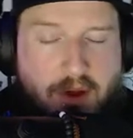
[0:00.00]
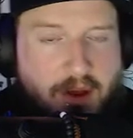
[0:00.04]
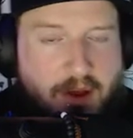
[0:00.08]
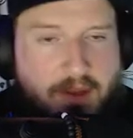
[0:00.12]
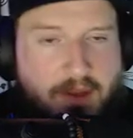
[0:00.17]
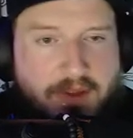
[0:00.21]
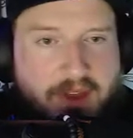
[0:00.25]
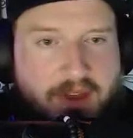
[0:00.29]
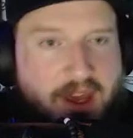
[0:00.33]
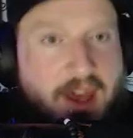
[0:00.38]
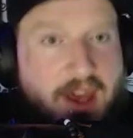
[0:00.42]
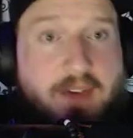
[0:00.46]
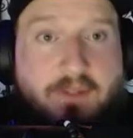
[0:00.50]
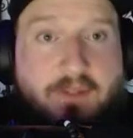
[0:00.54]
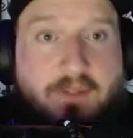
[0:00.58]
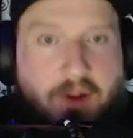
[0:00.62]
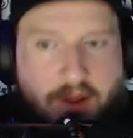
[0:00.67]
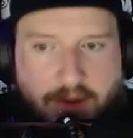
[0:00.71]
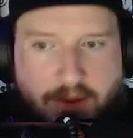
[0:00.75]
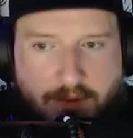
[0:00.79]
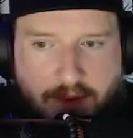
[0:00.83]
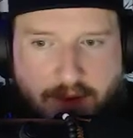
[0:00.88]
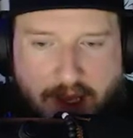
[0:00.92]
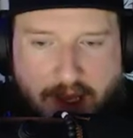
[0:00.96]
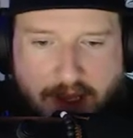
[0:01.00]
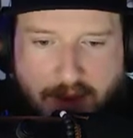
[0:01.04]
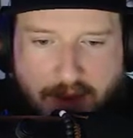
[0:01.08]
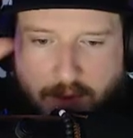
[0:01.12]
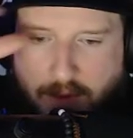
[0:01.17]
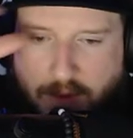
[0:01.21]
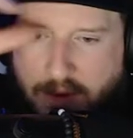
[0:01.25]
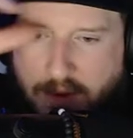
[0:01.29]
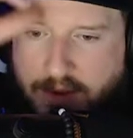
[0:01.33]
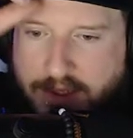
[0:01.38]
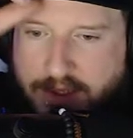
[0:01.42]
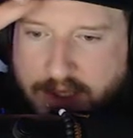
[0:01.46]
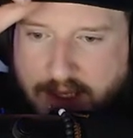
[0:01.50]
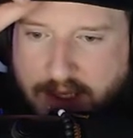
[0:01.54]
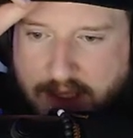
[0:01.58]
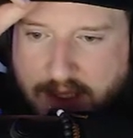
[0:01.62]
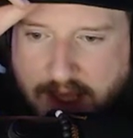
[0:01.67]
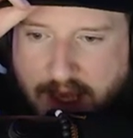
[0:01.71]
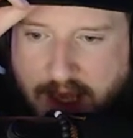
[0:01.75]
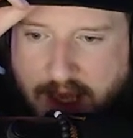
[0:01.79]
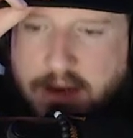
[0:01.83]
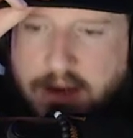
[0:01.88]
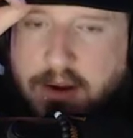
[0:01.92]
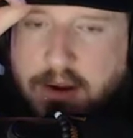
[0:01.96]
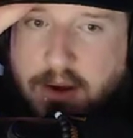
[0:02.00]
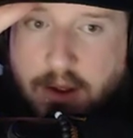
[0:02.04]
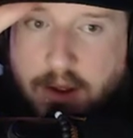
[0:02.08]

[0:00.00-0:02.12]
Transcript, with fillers: they have all the right in the world to then